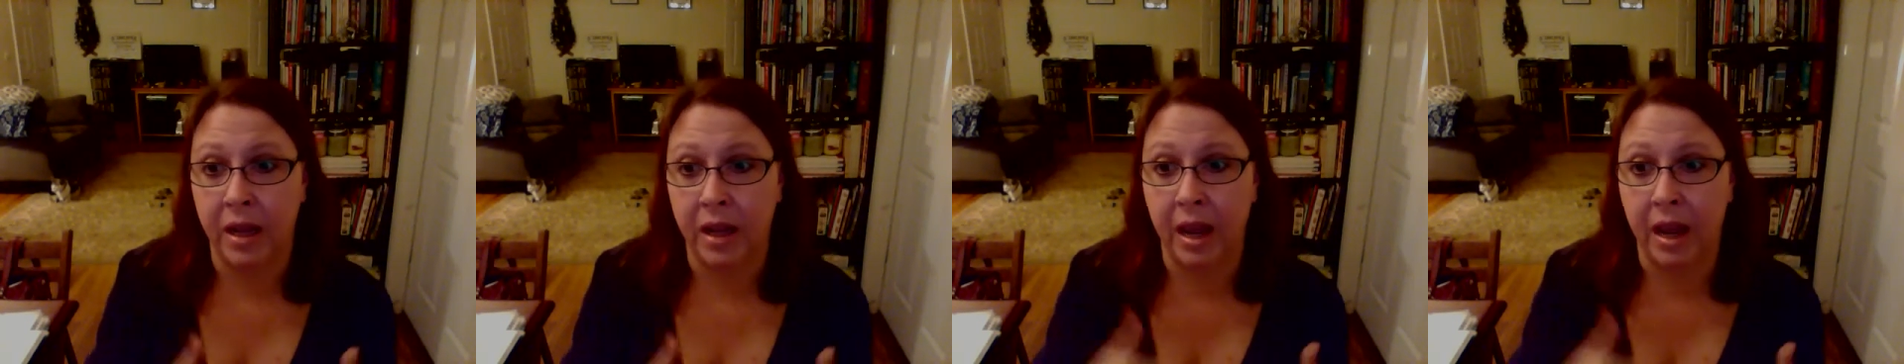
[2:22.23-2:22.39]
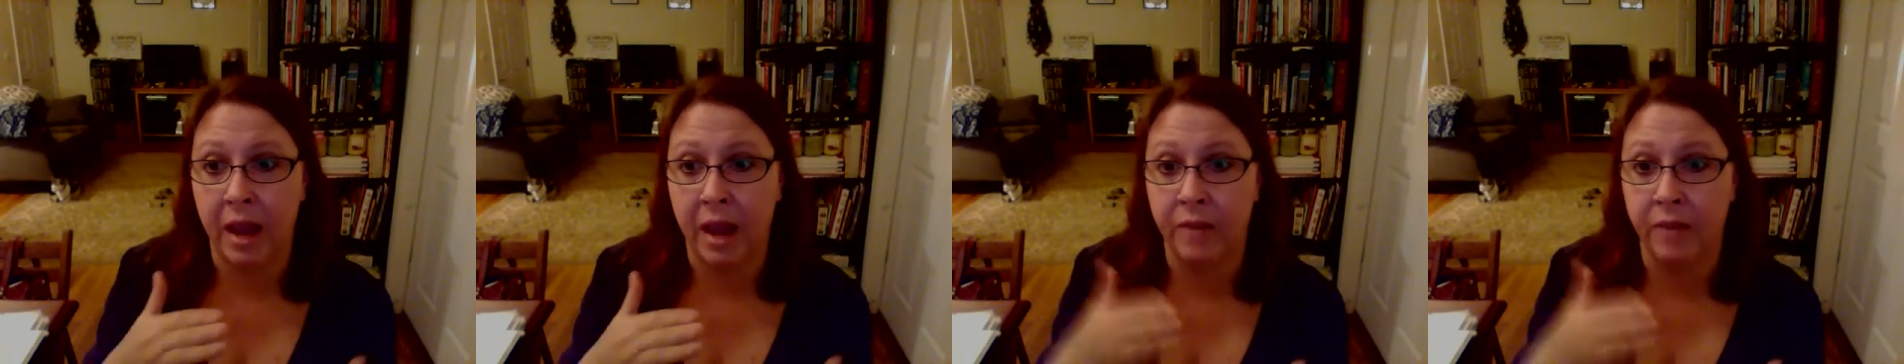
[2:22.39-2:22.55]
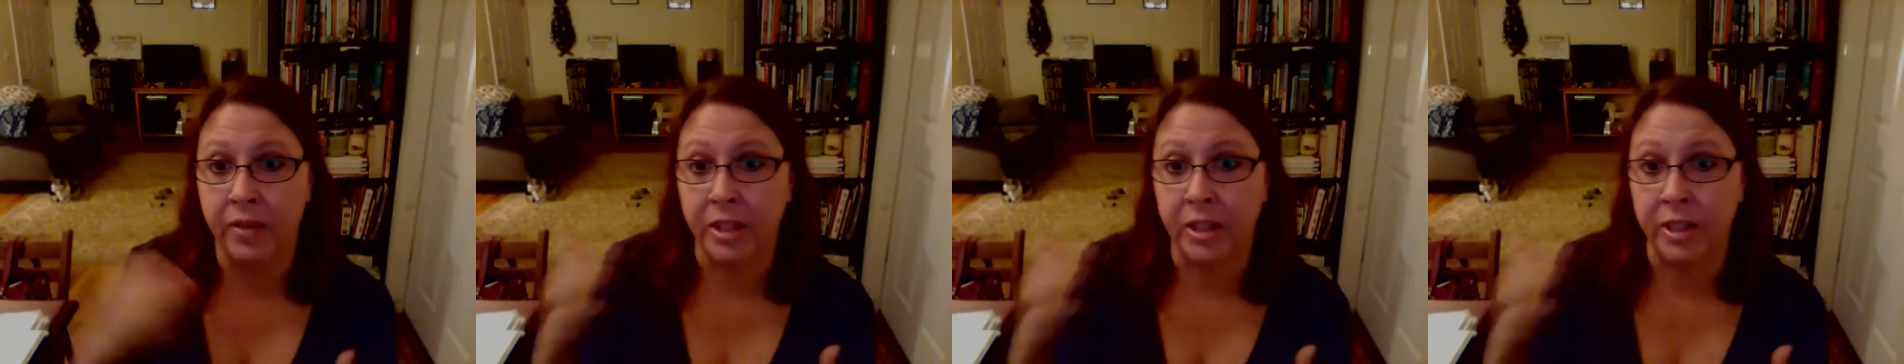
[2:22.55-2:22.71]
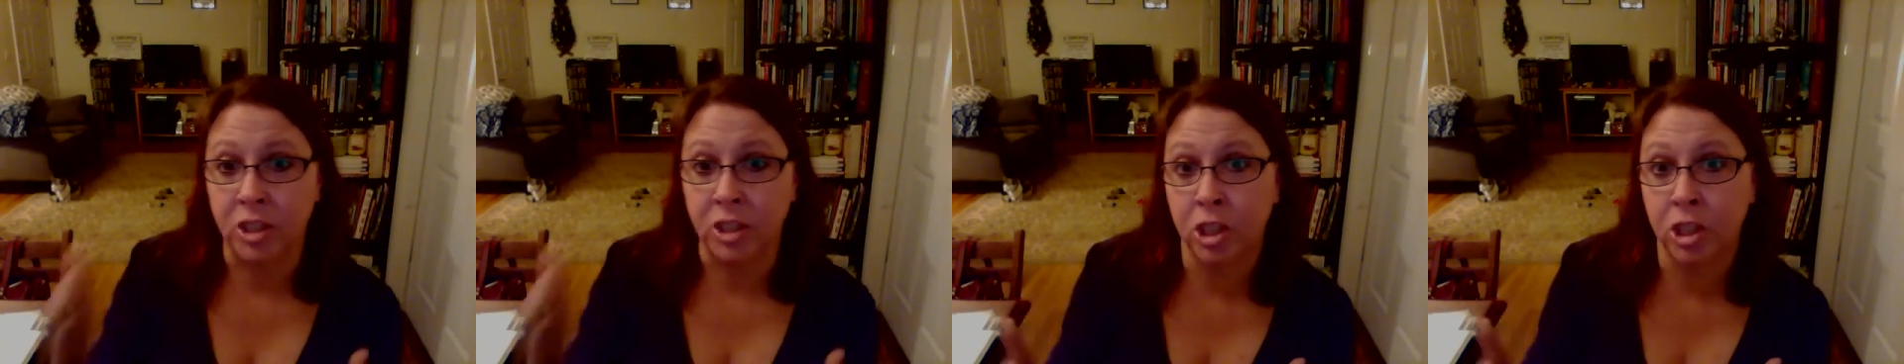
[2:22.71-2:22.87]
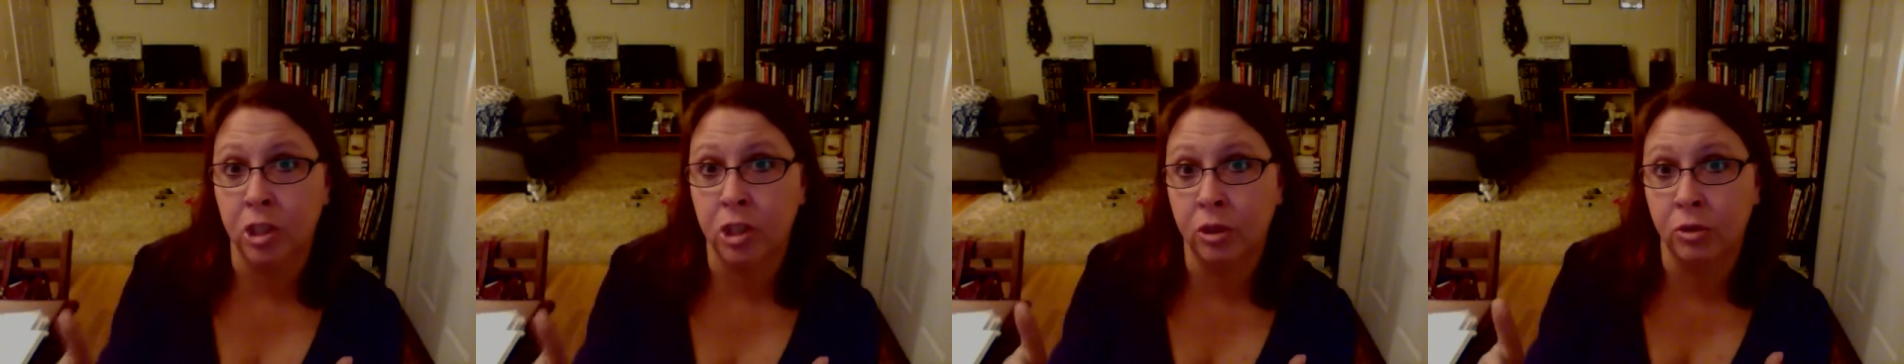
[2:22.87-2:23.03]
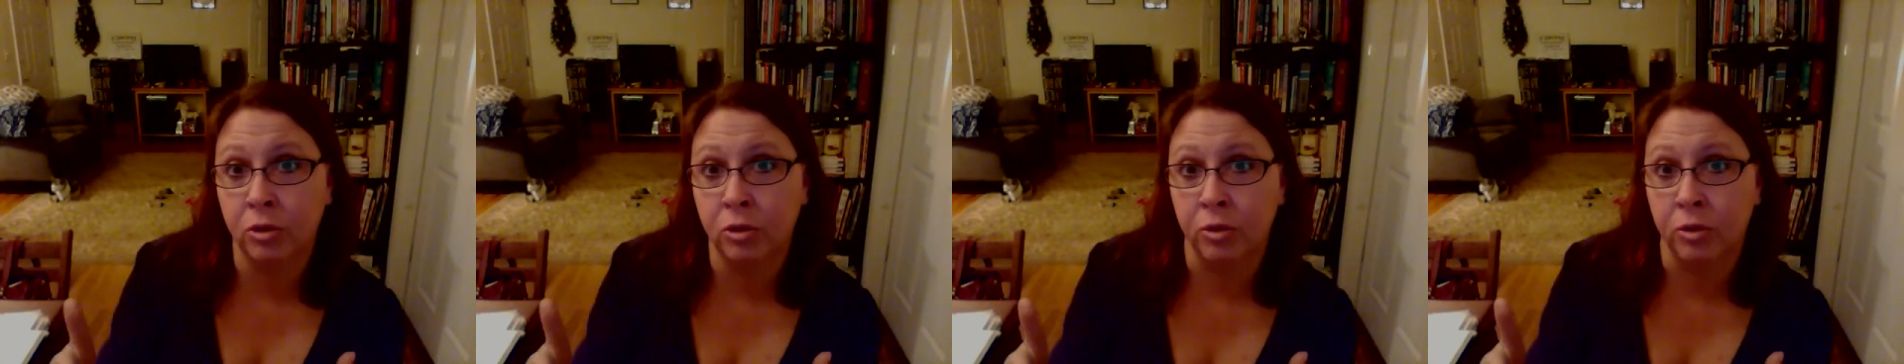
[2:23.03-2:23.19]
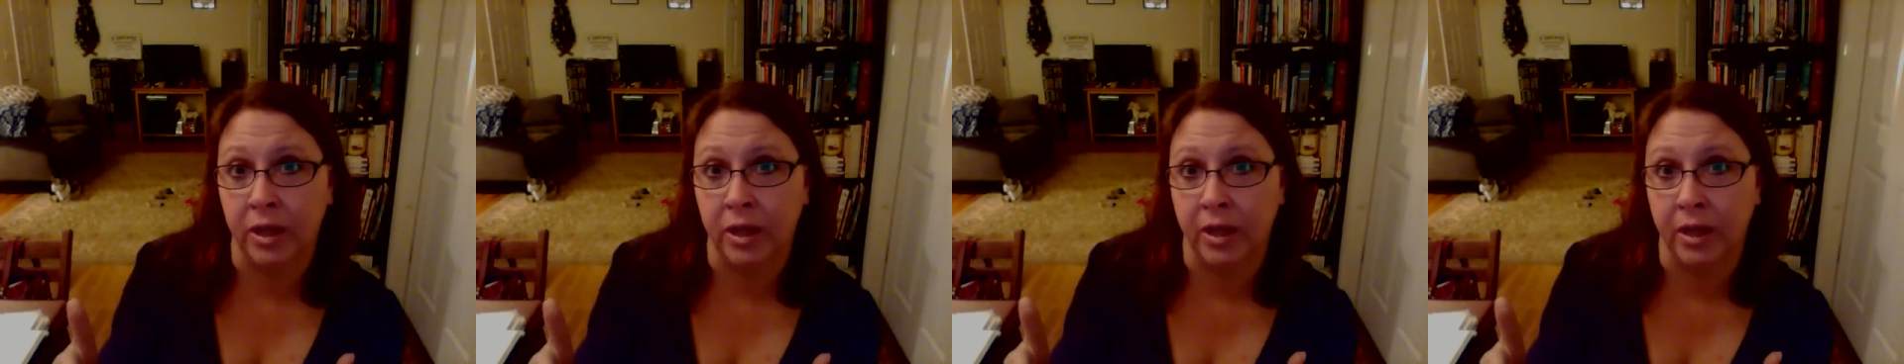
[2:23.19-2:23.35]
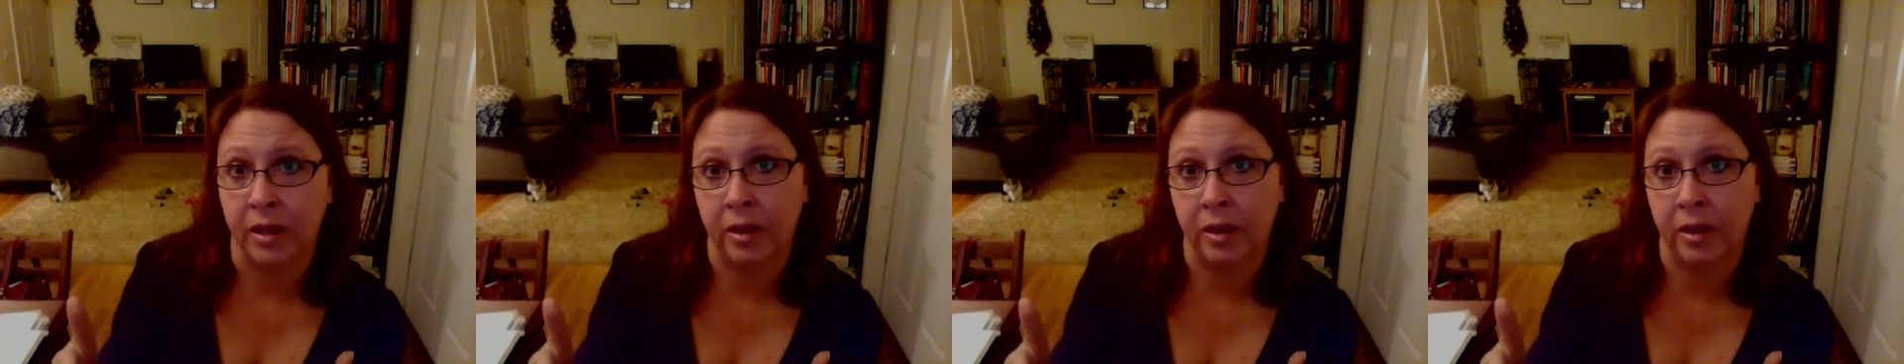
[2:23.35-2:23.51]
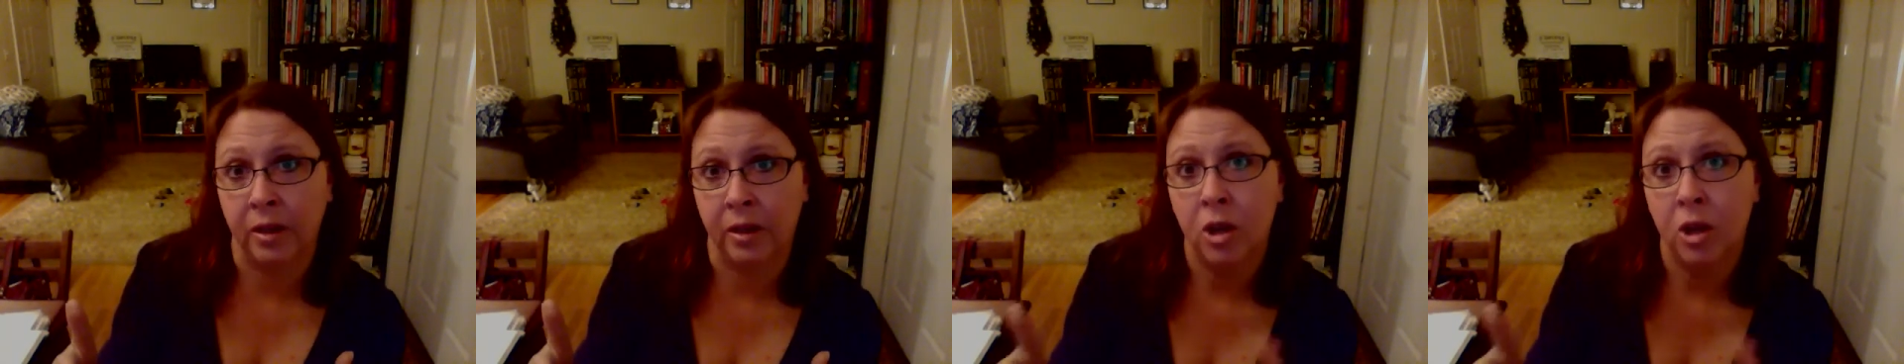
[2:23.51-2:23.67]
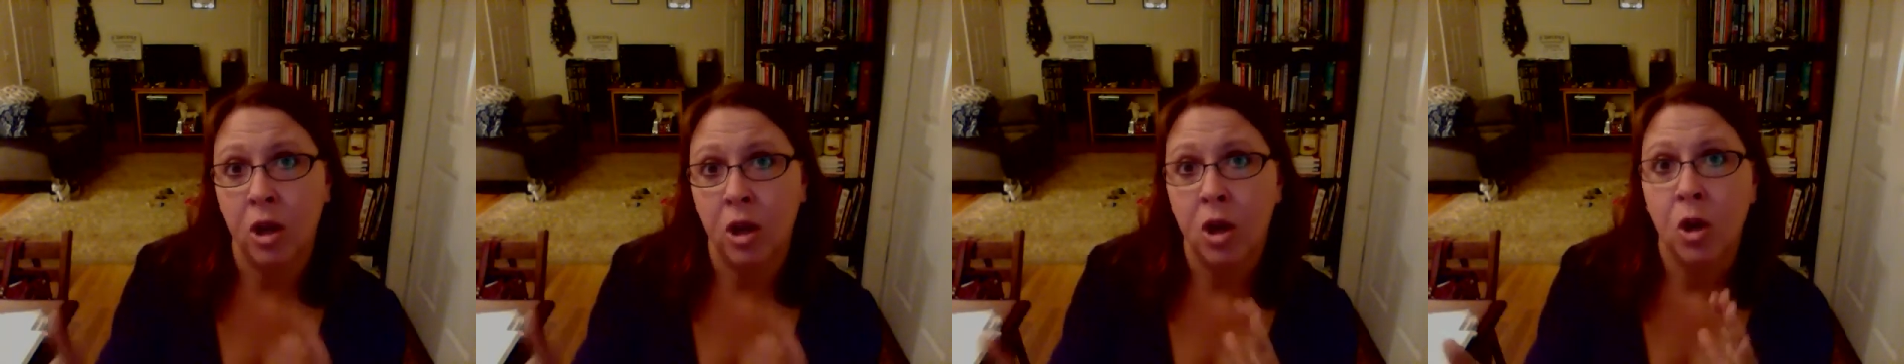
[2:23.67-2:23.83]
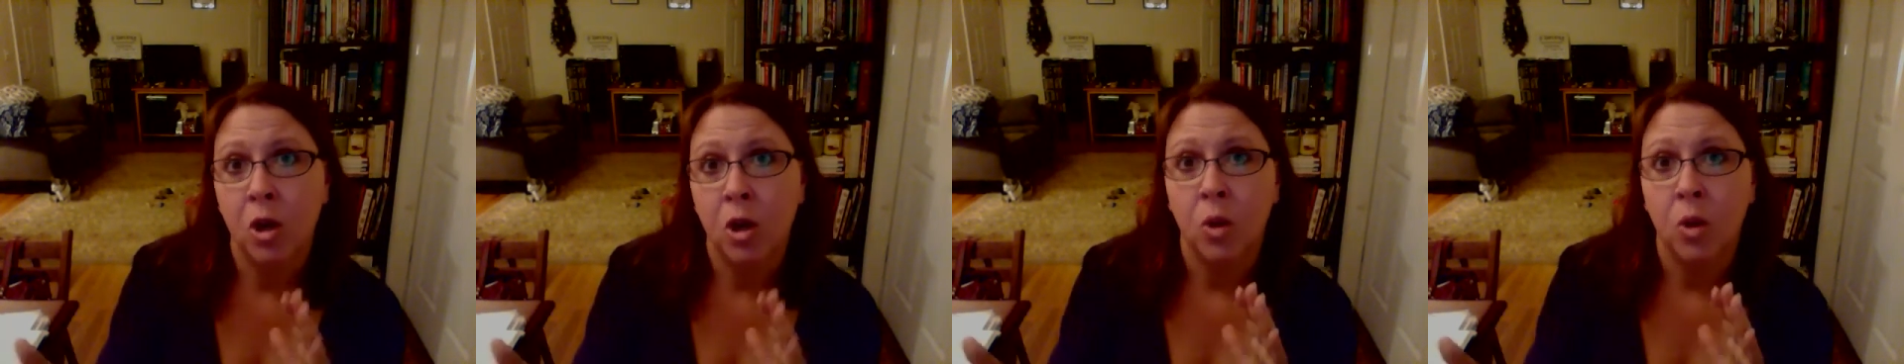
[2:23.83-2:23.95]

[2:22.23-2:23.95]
having children